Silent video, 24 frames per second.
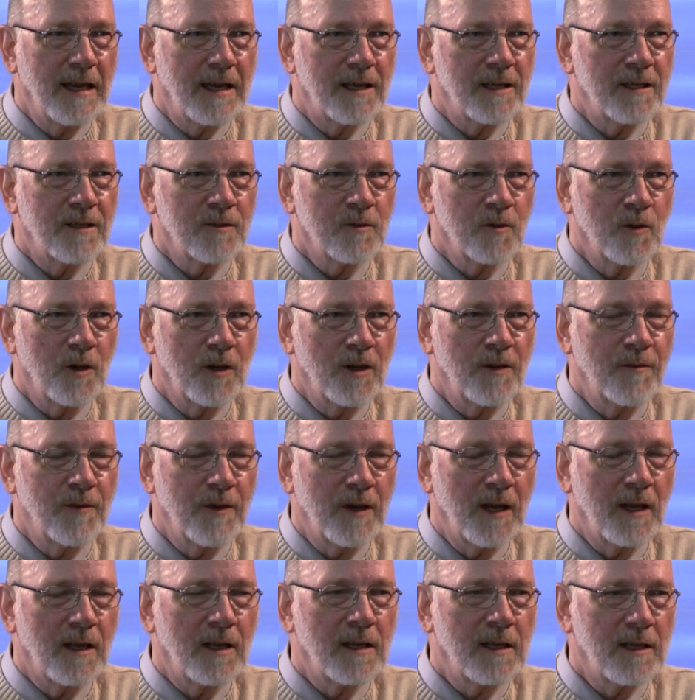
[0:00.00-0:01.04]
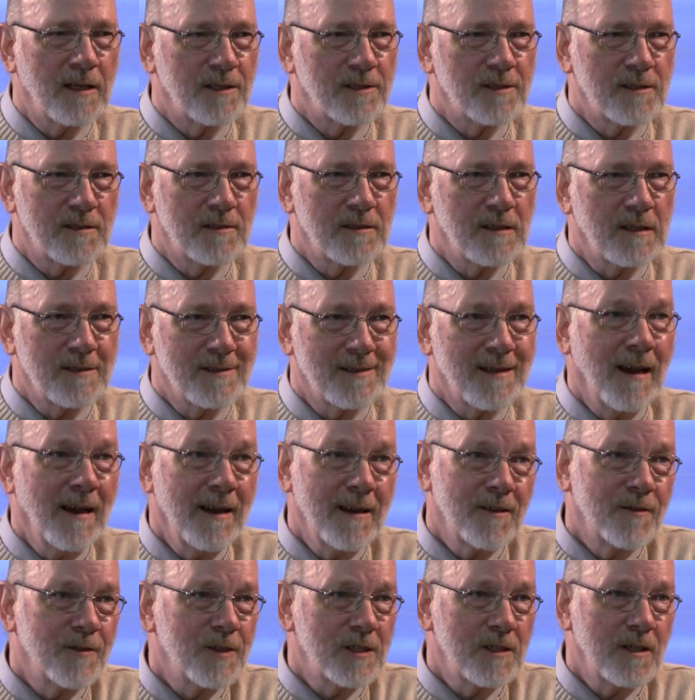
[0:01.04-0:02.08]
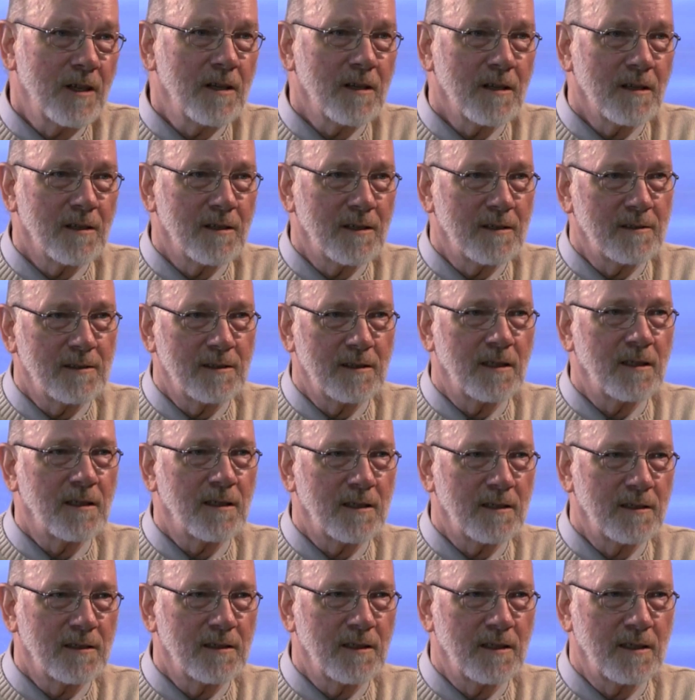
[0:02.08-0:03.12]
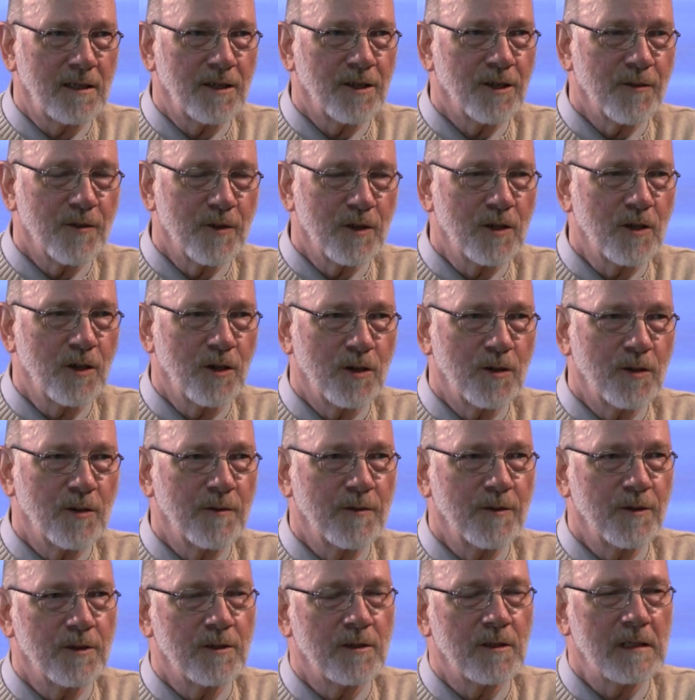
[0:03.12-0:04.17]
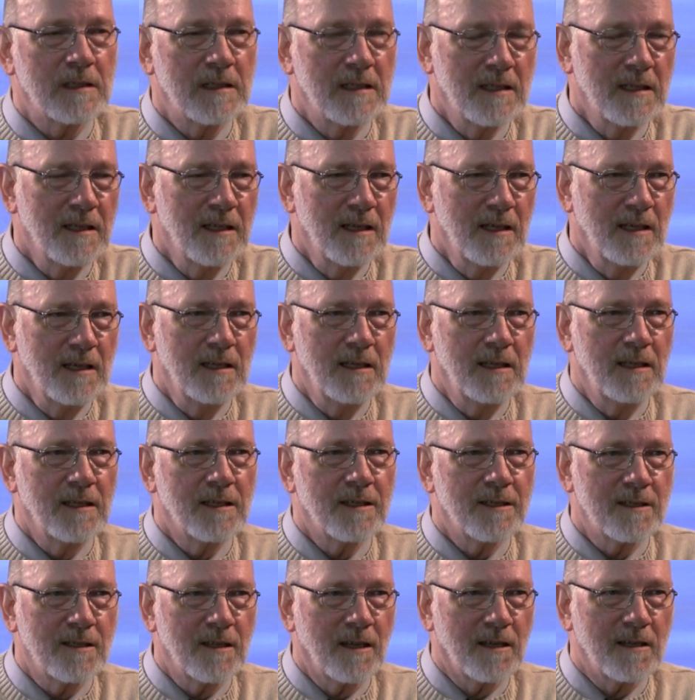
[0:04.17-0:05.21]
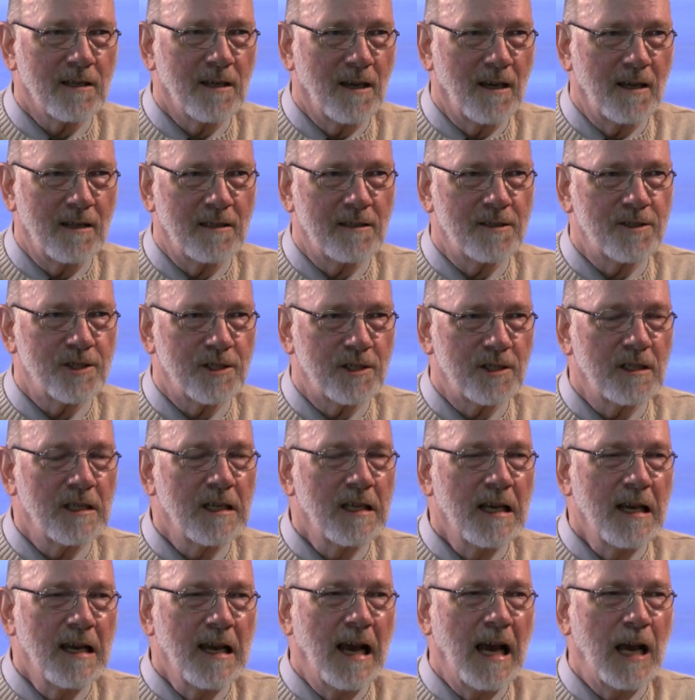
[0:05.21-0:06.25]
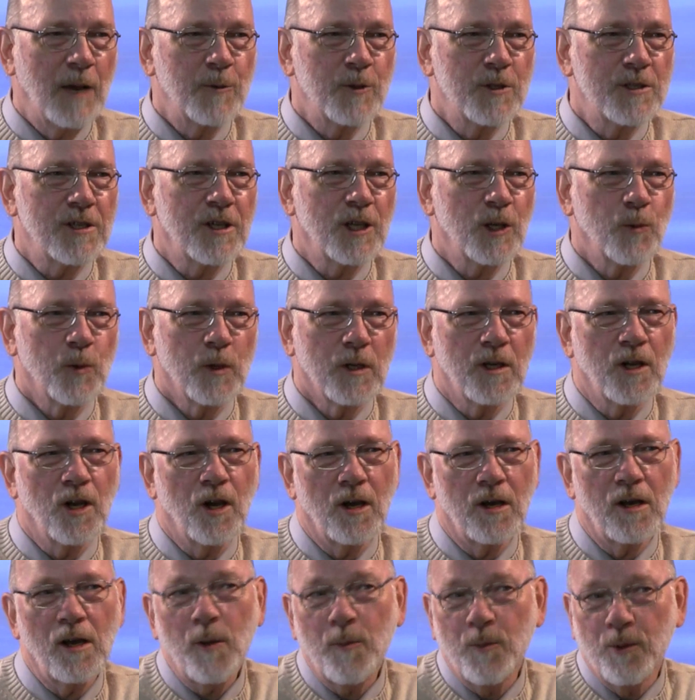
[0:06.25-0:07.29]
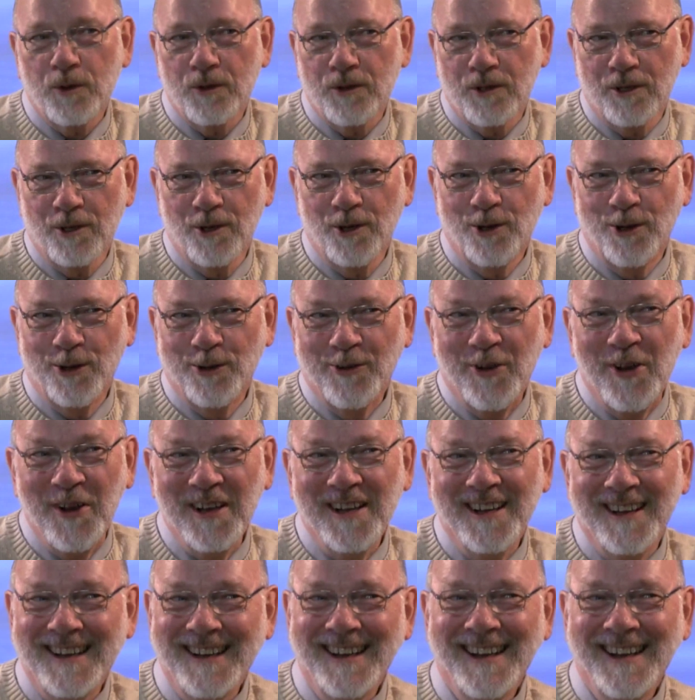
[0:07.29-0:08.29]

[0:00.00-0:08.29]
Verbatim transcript: and Grand Valley has, has kind of stayed a, a, ahead of the curve in, in technology. I would say we caught up with the curve